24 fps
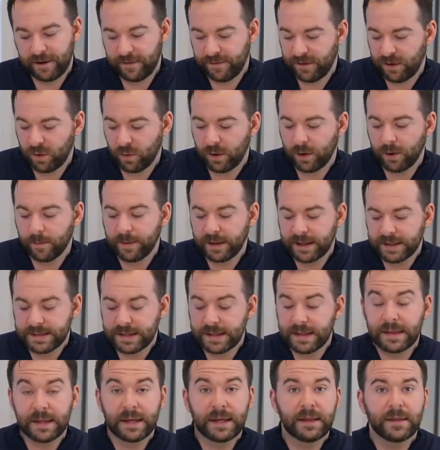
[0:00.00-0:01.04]
if you will, because
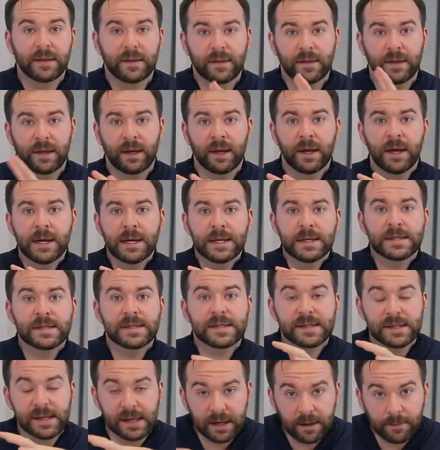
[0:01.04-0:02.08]
I think that the
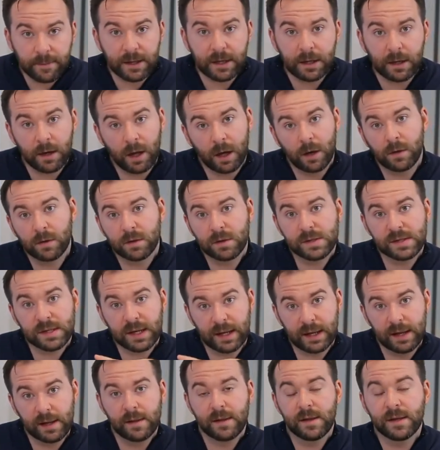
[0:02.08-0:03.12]
cinnamon notes
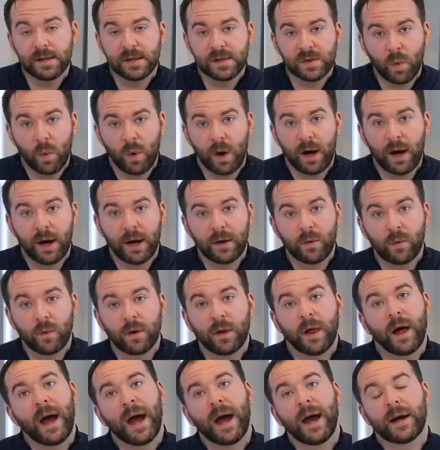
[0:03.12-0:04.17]
in this wine
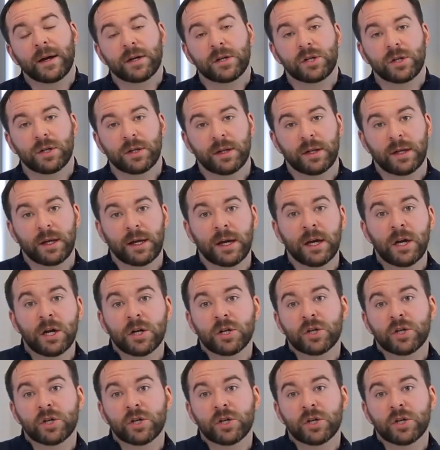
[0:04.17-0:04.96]
will actually